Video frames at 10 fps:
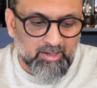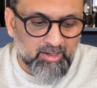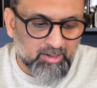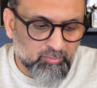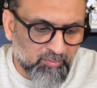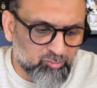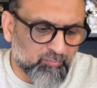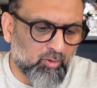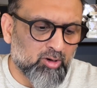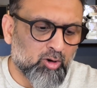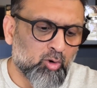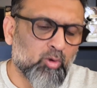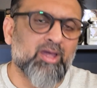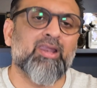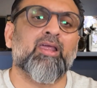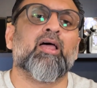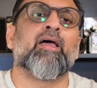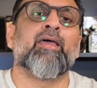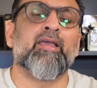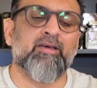Uh, so first of all, Loyal
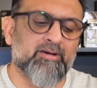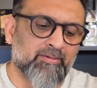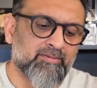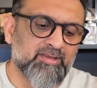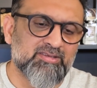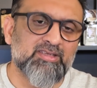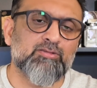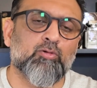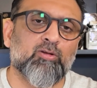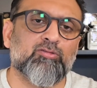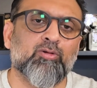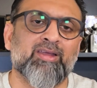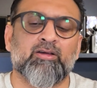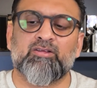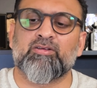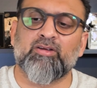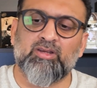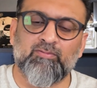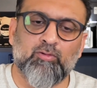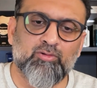Agar. This is also an
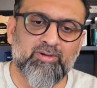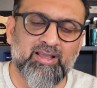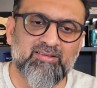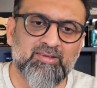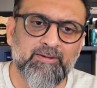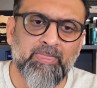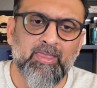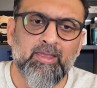alternative or you can say